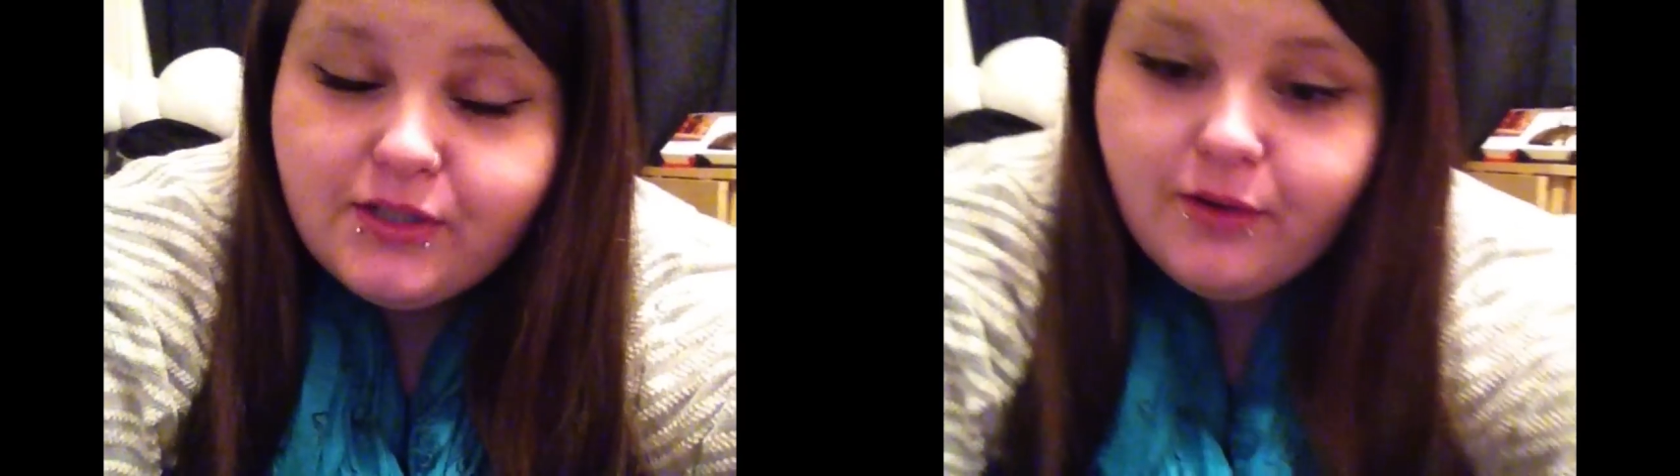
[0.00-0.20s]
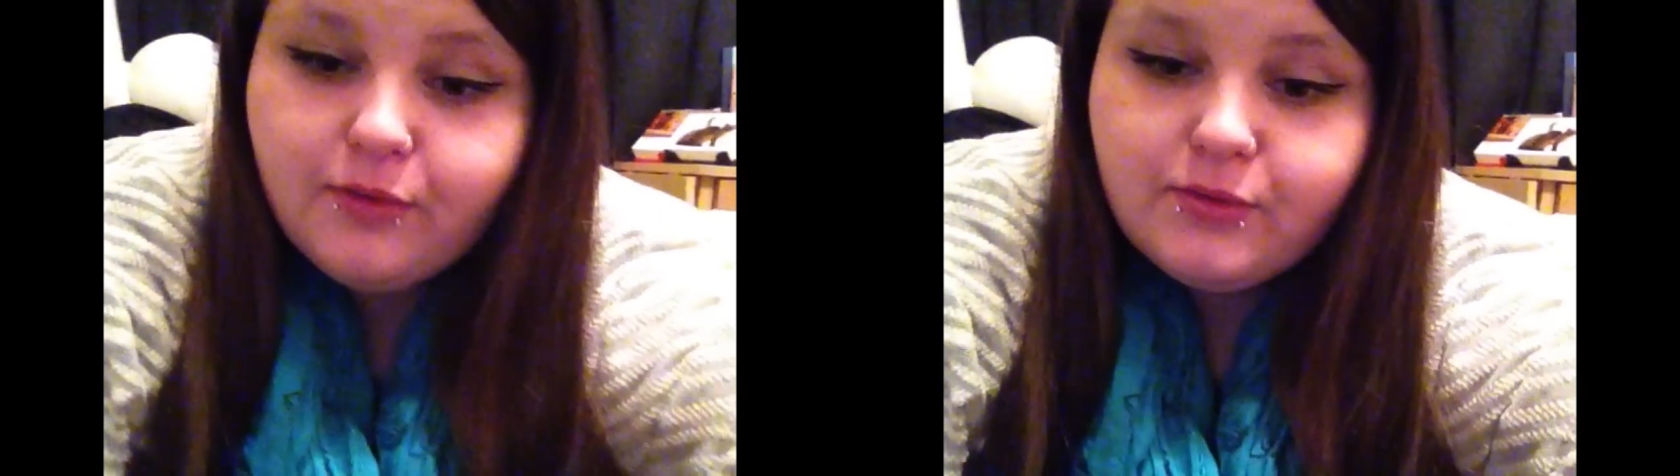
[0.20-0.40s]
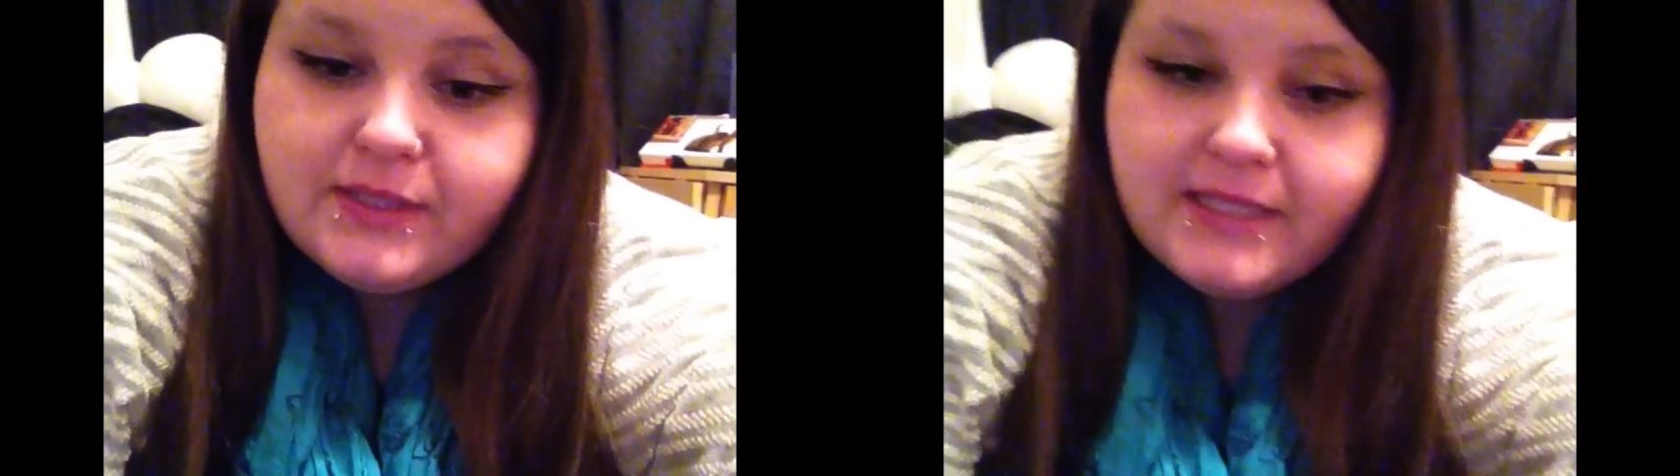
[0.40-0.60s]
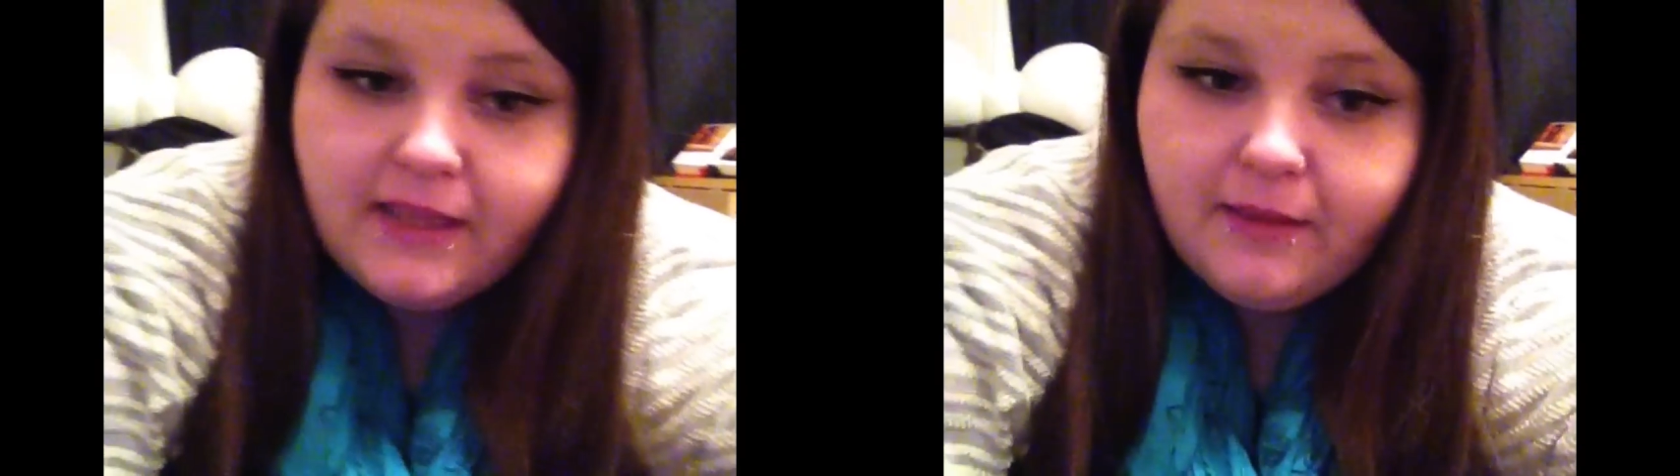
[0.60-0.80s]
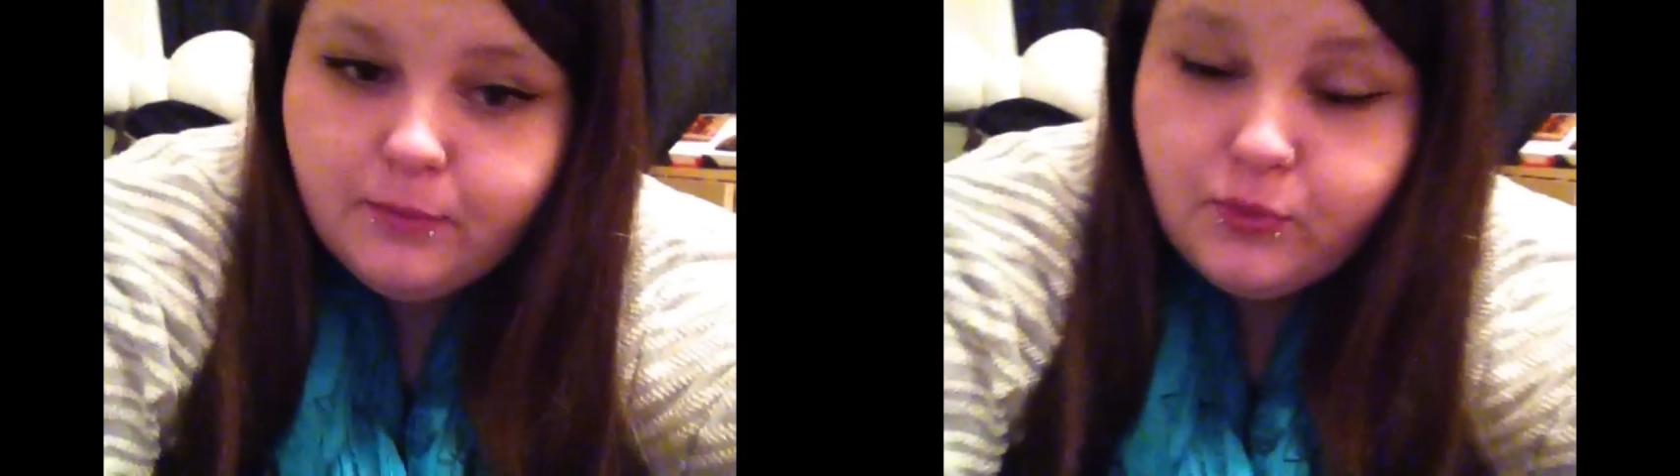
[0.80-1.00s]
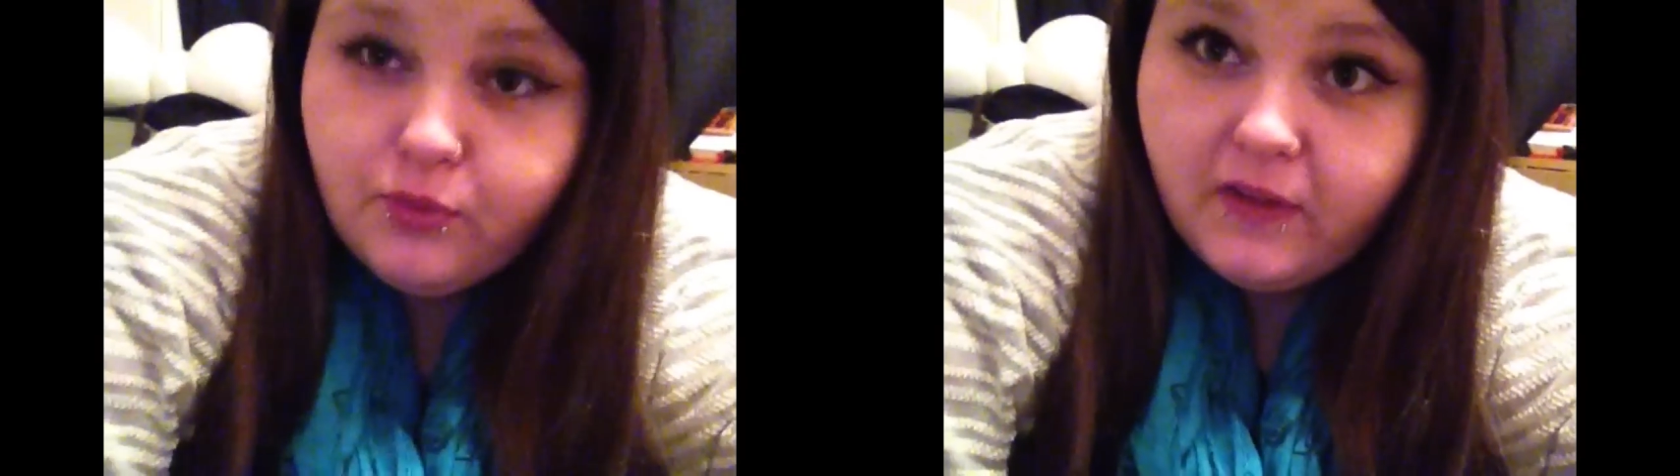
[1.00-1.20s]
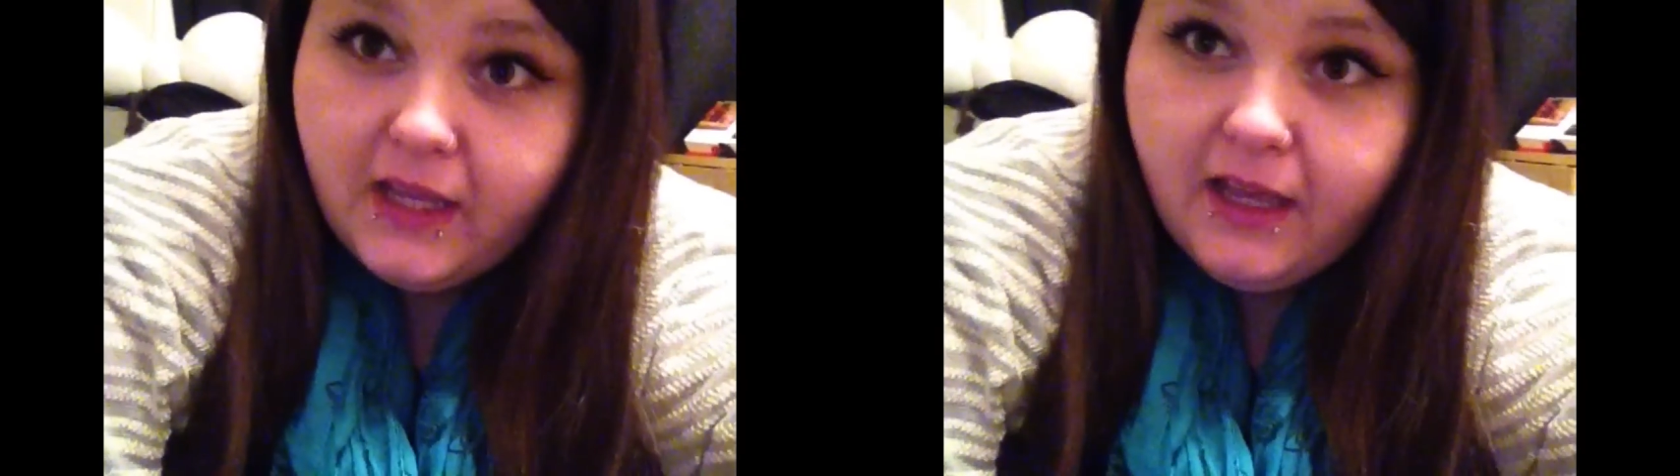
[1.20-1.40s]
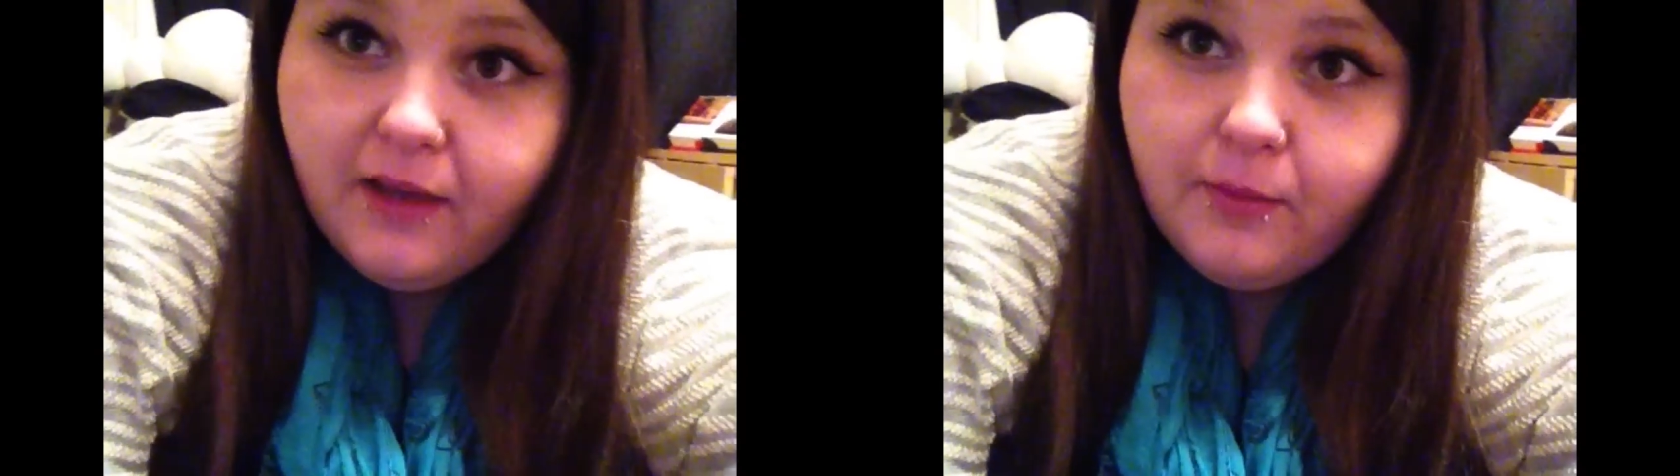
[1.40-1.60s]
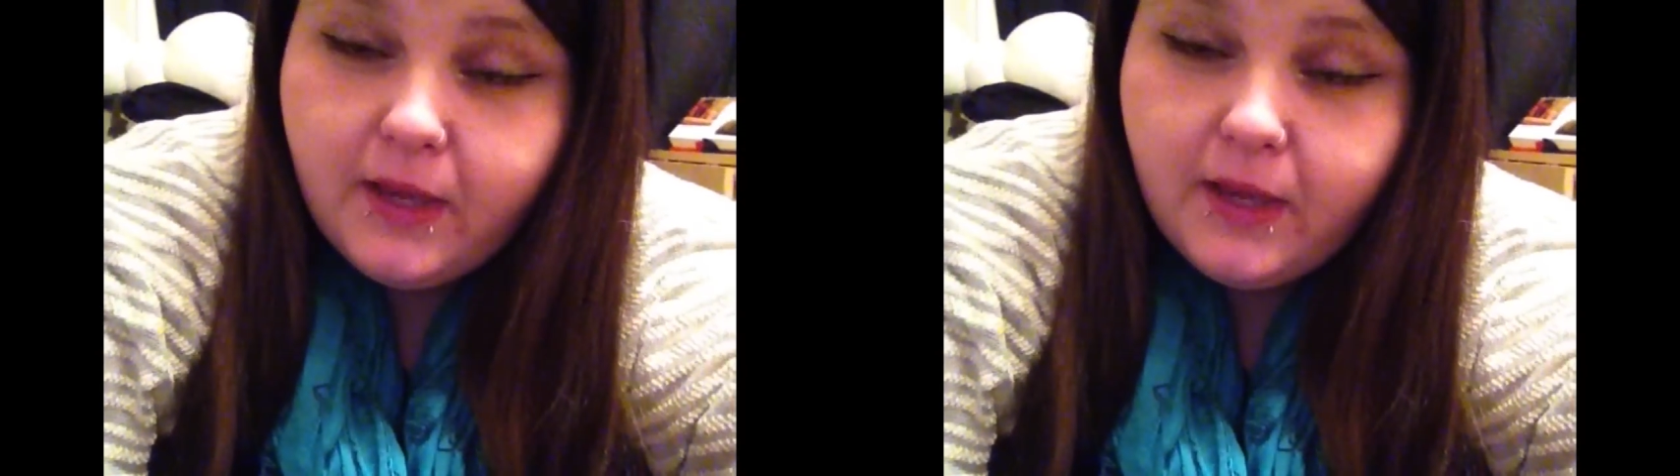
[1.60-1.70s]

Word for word: go see the movie.